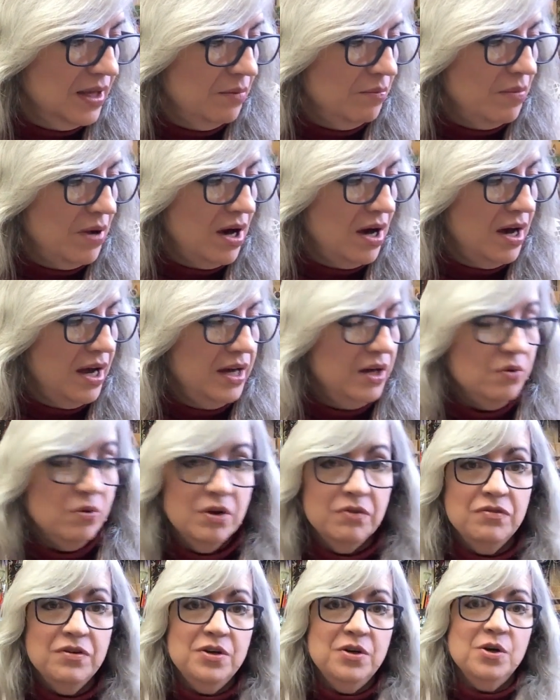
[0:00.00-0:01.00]
My
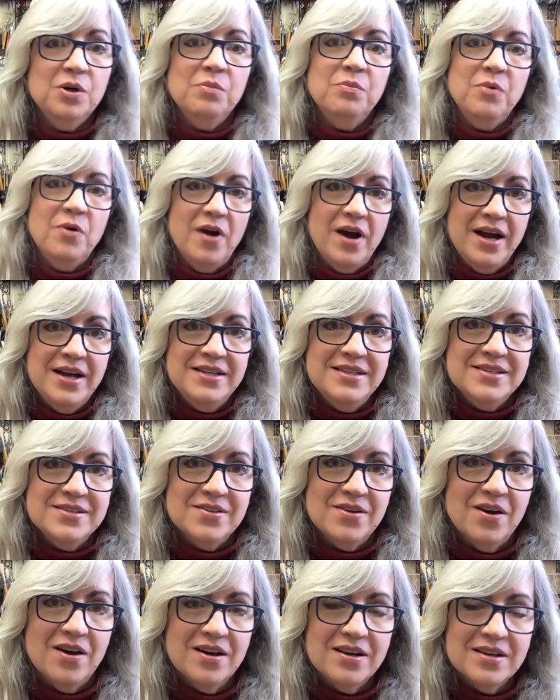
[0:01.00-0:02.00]
Gryffindor Pride
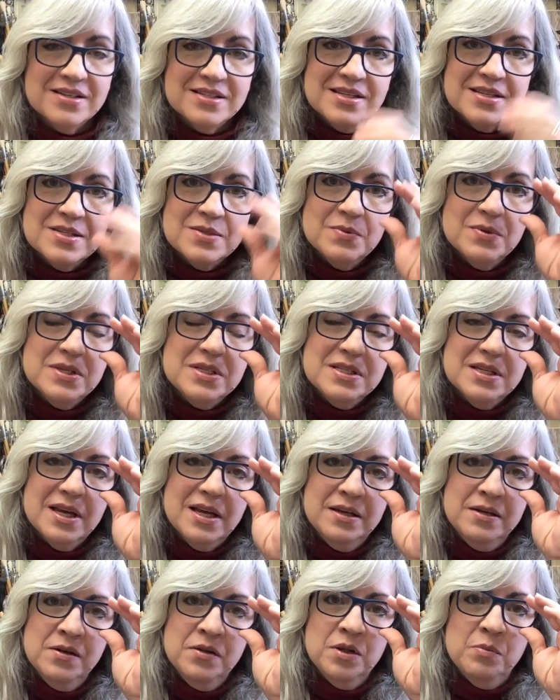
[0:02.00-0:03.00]
socks. This was
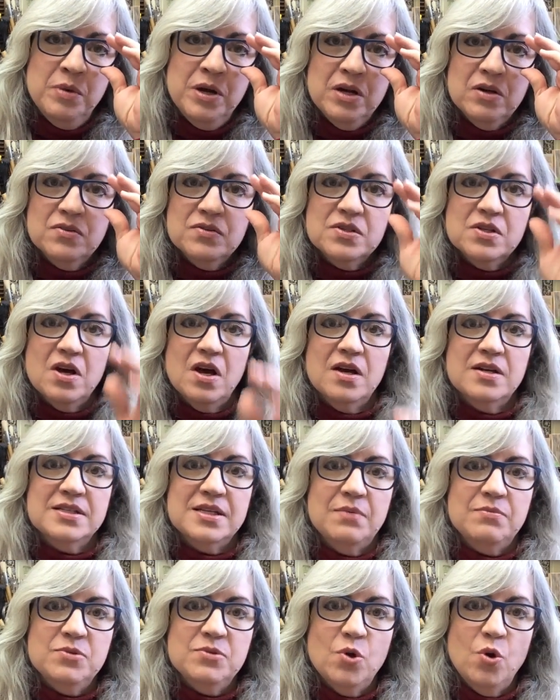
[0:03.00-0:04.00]
another pair of
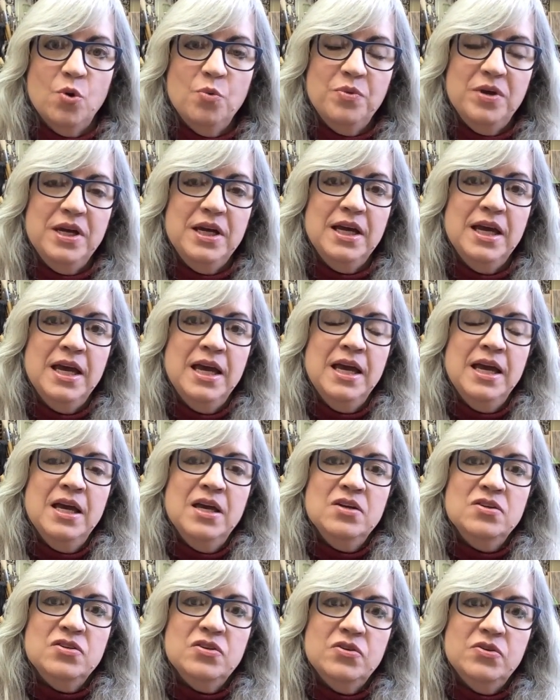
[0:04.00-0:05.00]
socks I was hoping
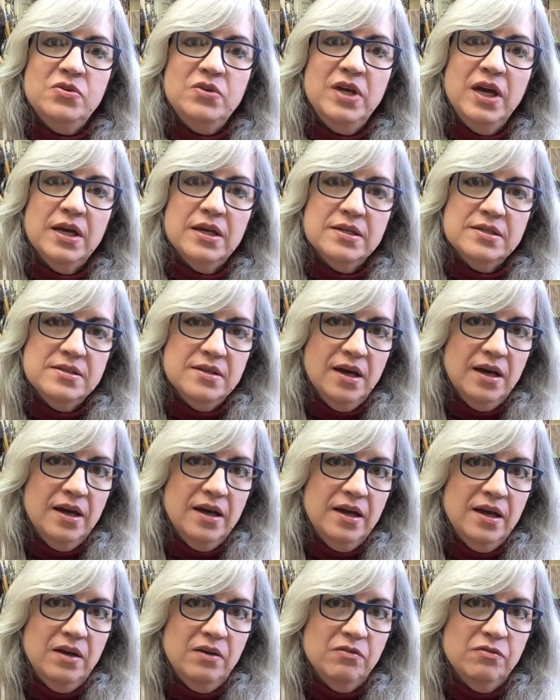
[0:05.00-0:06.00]
to get
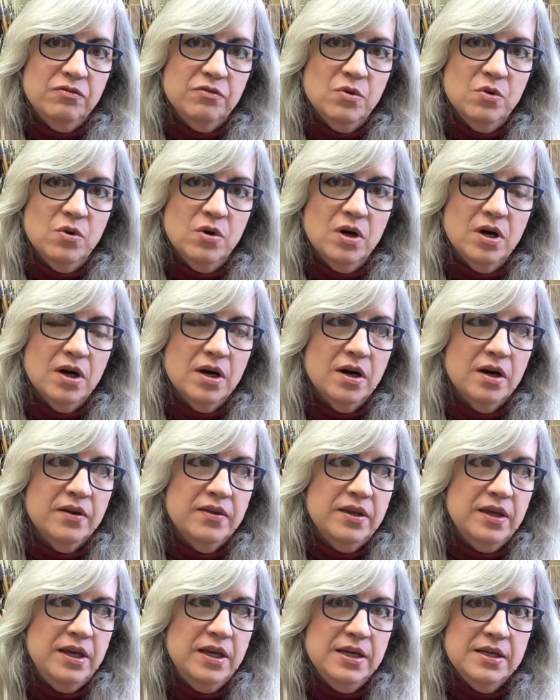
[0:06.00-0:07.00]
done for
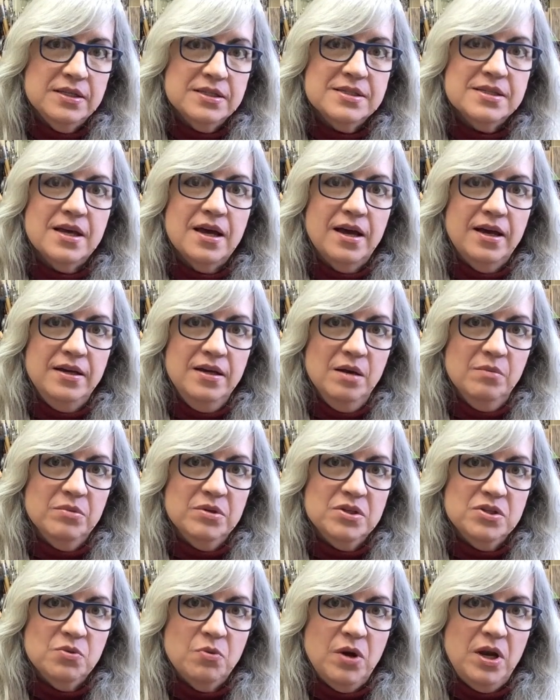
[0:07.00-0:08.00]
the inside
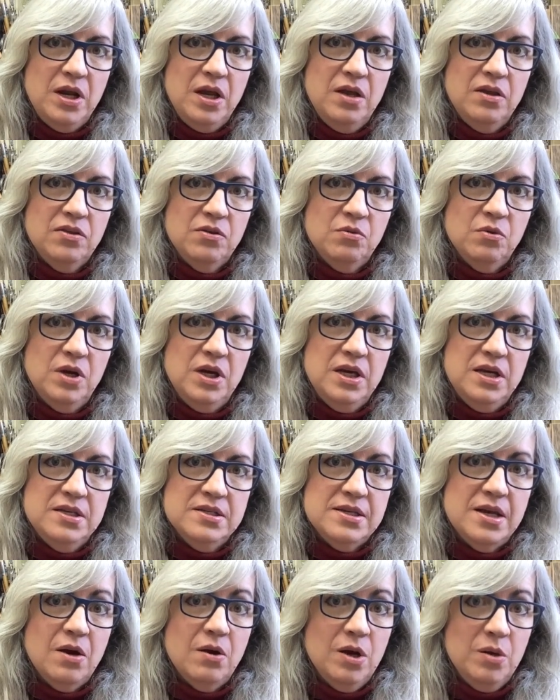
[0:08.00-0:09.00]
number
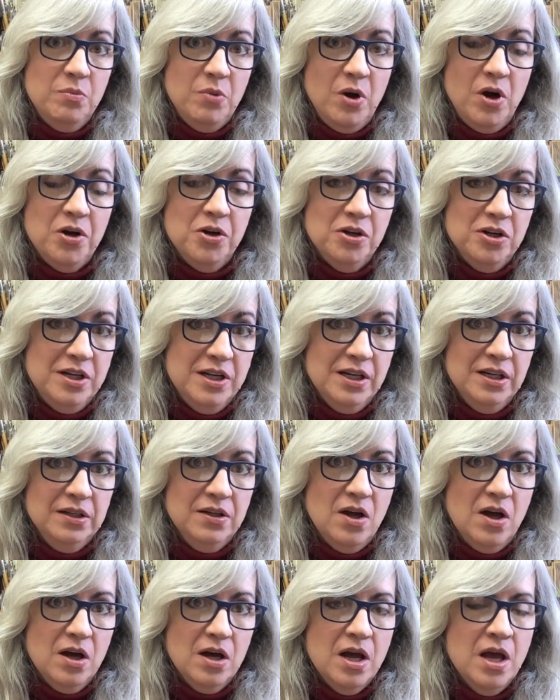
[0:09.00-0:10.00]
23's Harry Potter knit
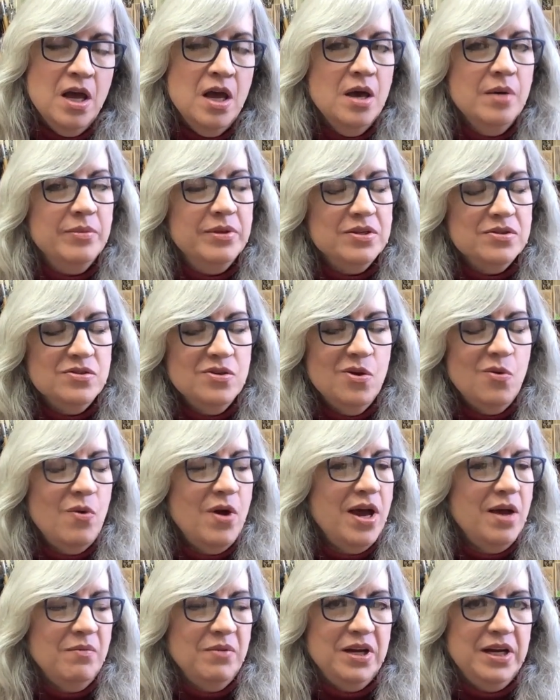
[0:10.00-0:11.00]
along. There's no
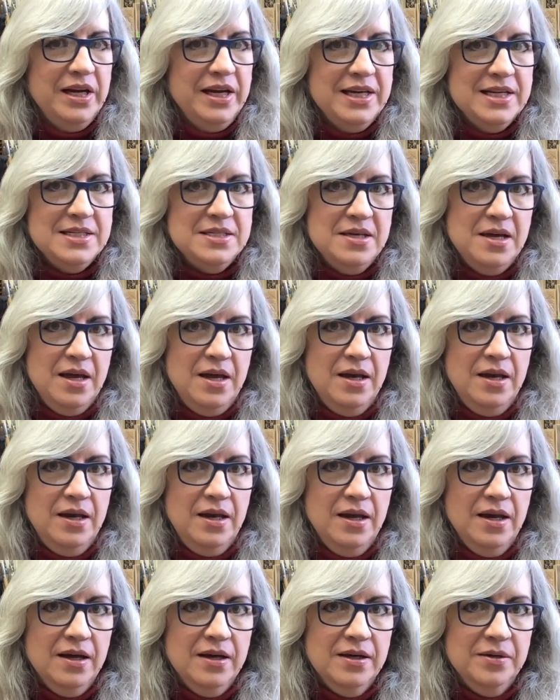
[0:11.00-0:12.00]
way I'm going to get
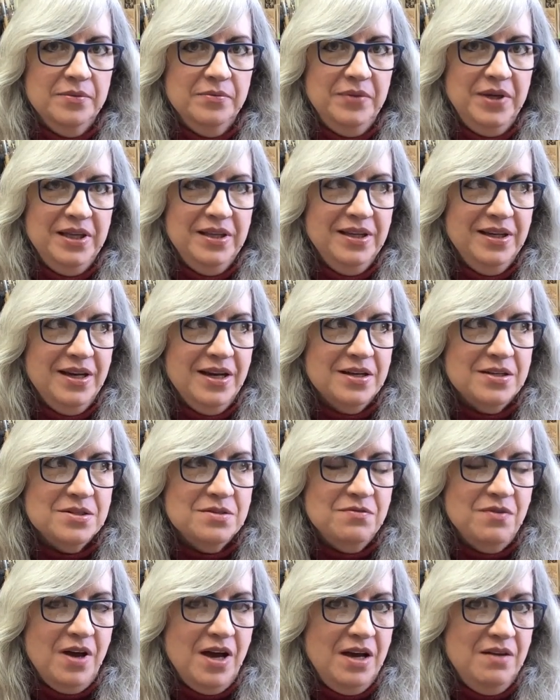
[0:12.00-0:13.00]
done in the
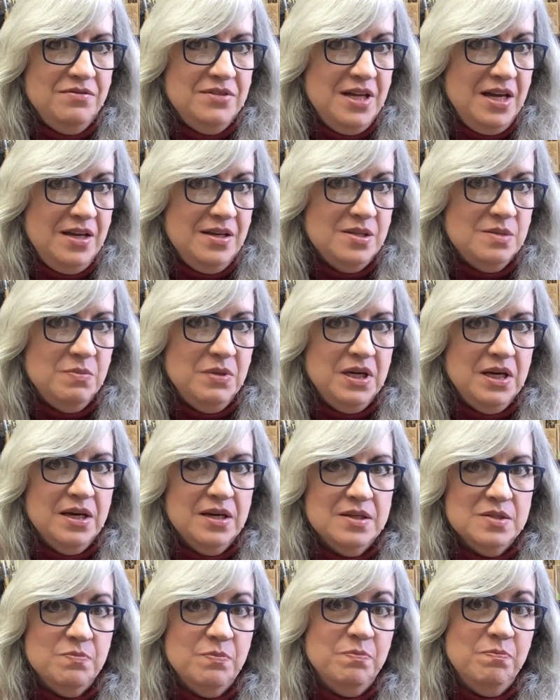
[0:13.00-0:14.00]
next 5 days,
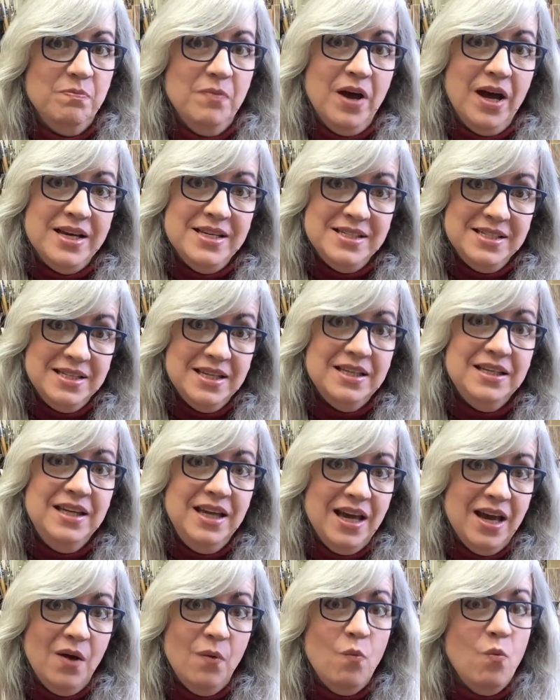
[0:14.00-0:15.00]
because I did
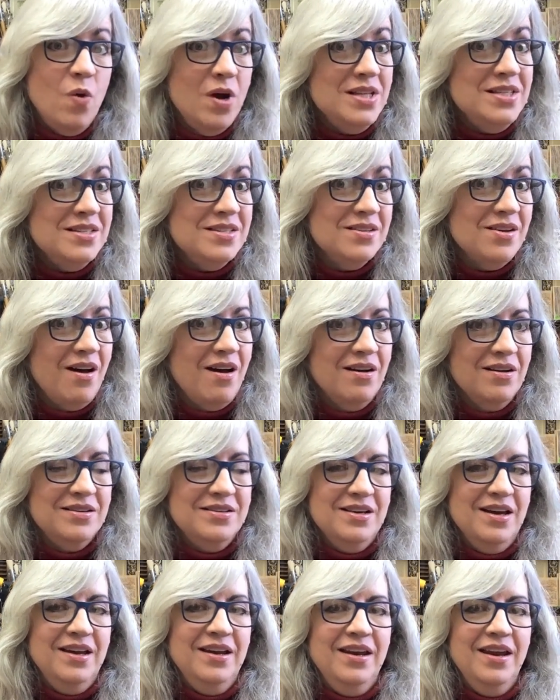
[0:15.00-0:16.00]
get one
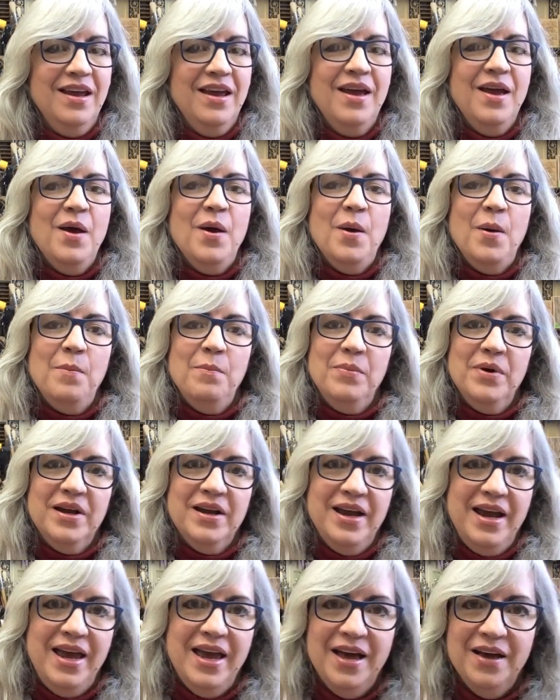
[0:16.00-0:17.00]
sock done,
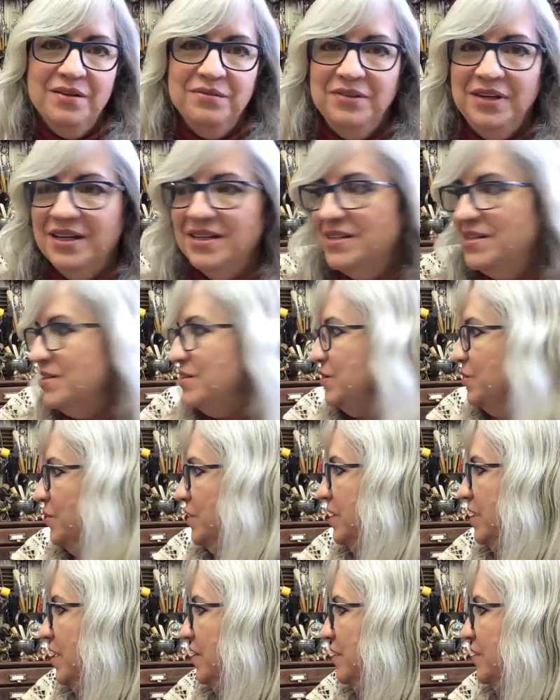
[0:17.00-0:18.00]
but I have yet to do
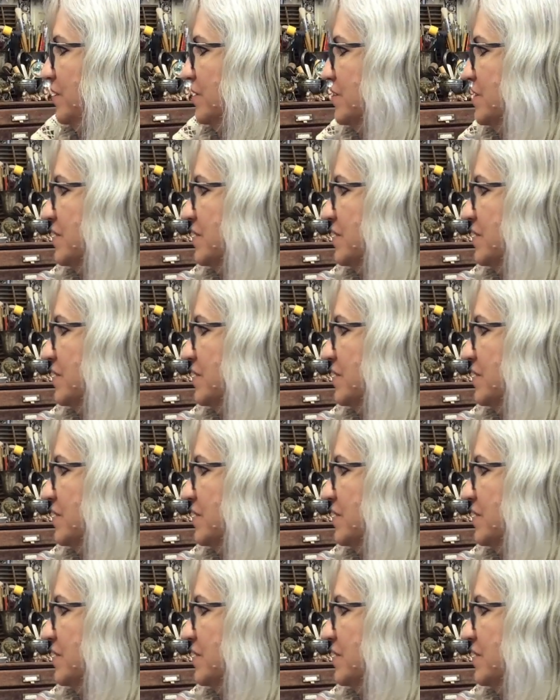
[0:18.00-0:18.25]
another.